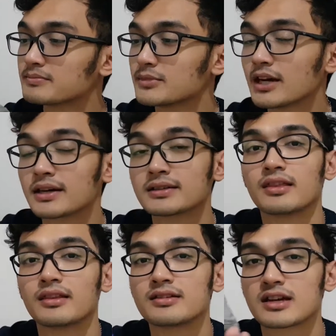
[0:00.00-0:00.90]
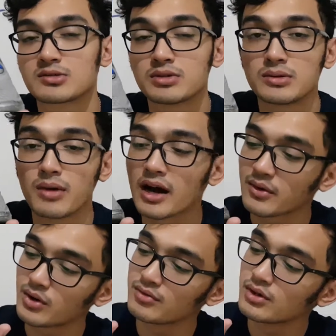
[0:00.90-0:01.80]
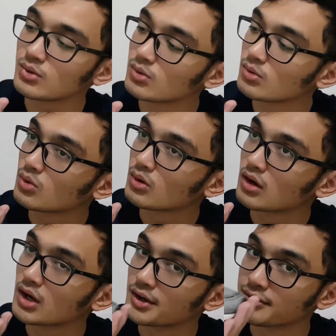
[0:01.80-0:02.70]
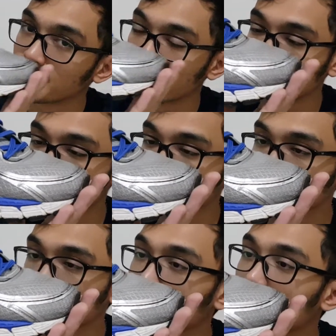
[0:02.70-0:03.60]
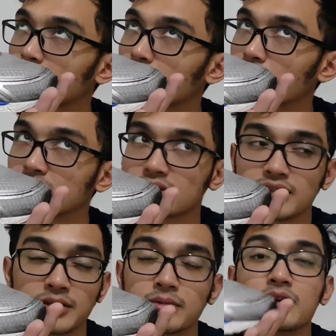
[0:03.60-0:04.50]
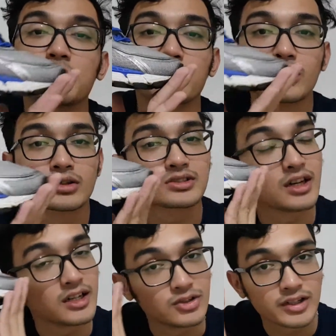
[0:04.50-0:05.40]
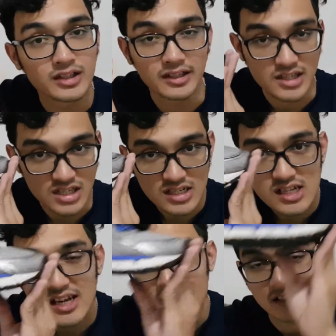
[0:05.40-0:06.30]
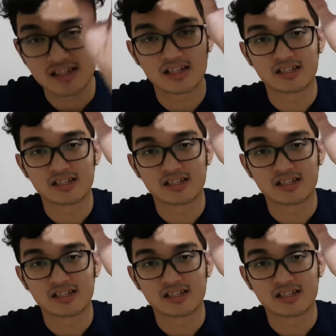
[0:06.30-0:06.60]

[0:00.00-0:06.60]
yeah, this has been my review of the, what's the name? Brooks Adrenaline GTS